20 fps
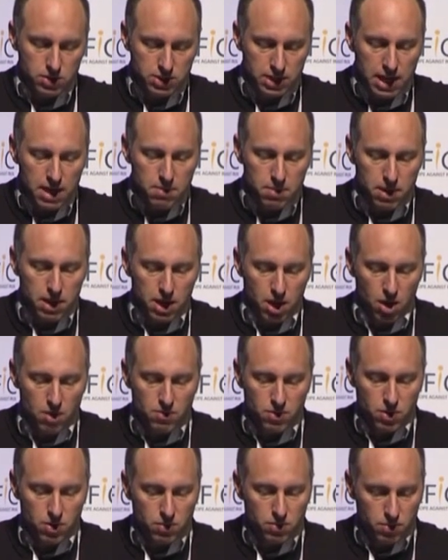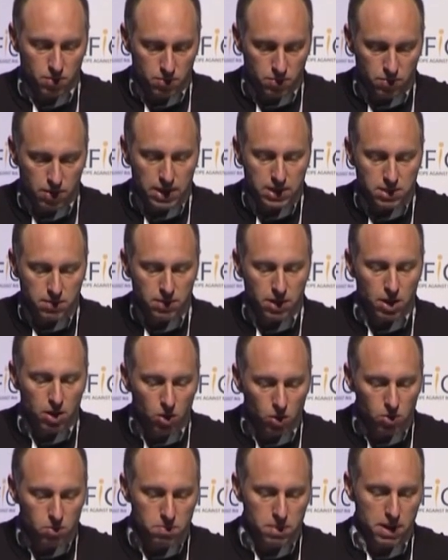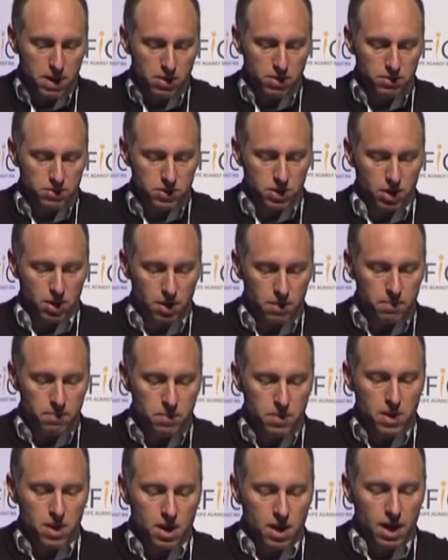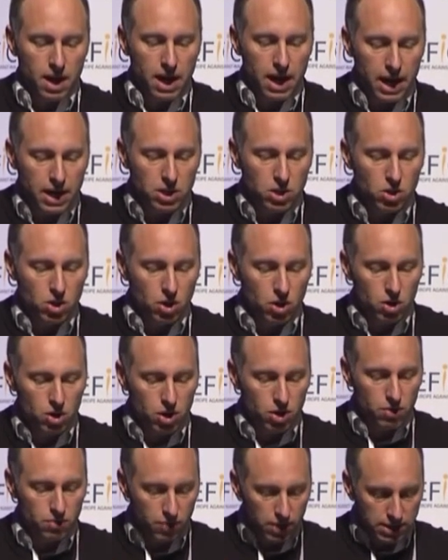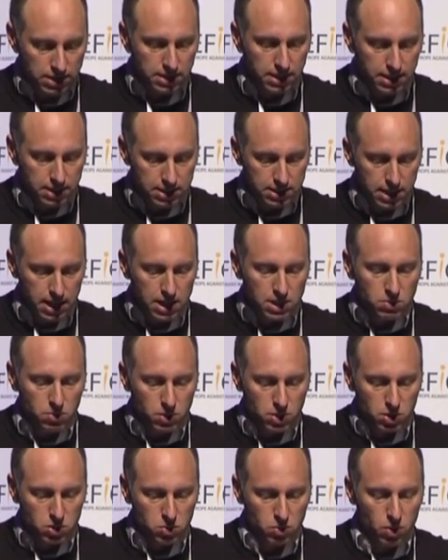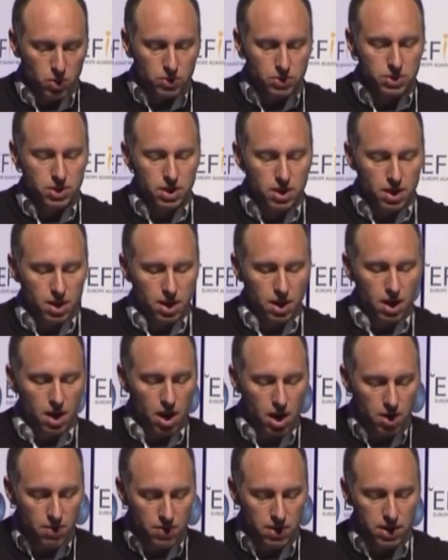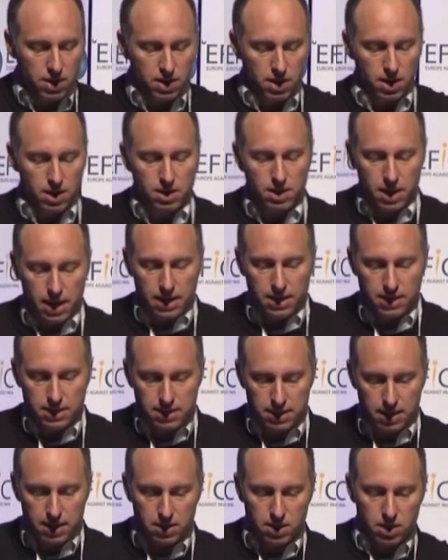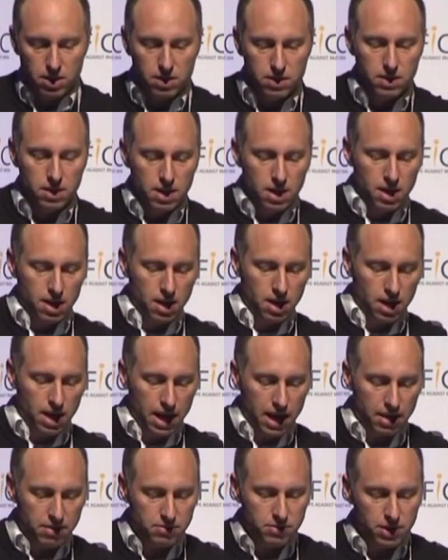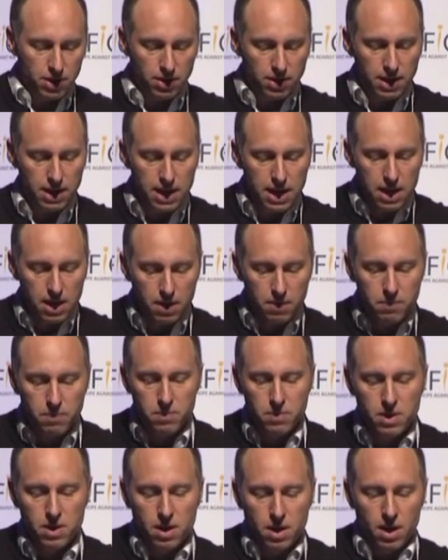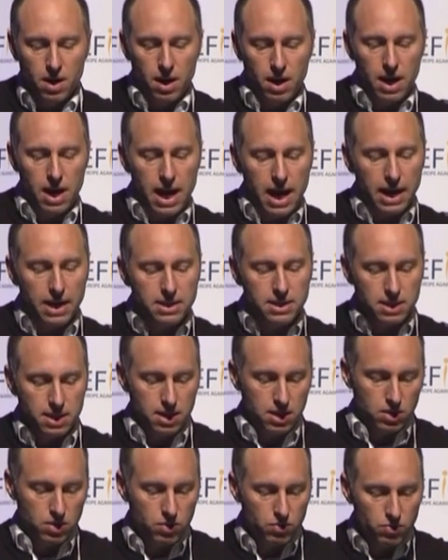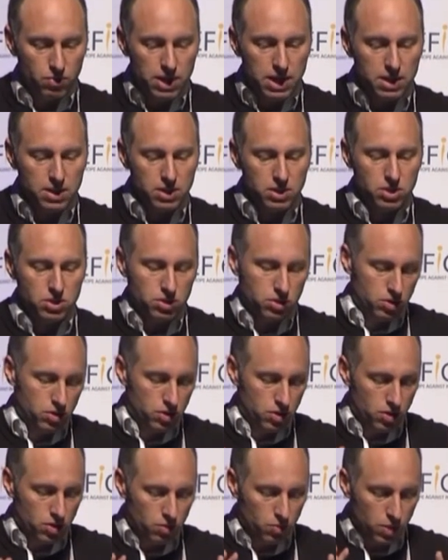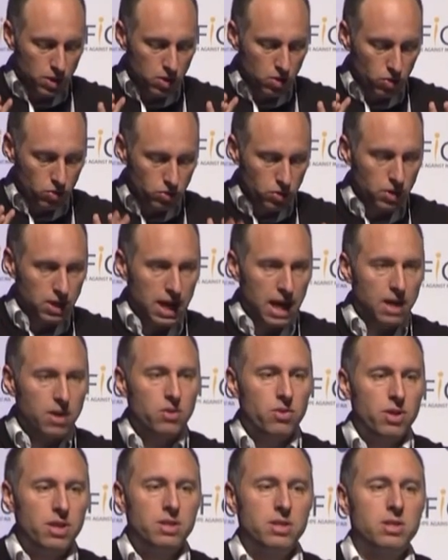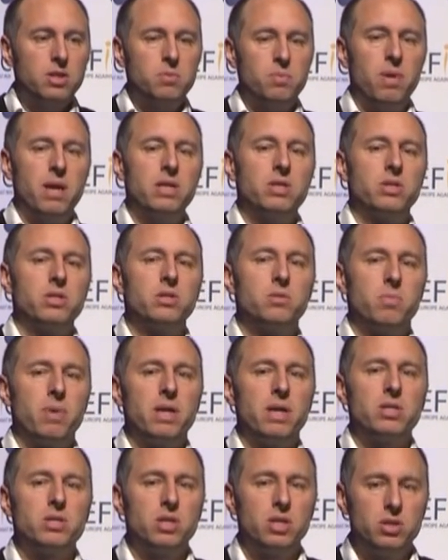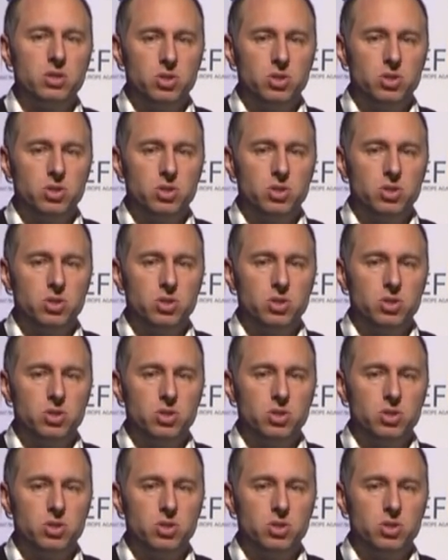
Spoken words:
stably over a relatively long period of time, and you can look at resting state, which is what Irene and Andy Segadal have done here. And really we're not doing anything to this patient. This patient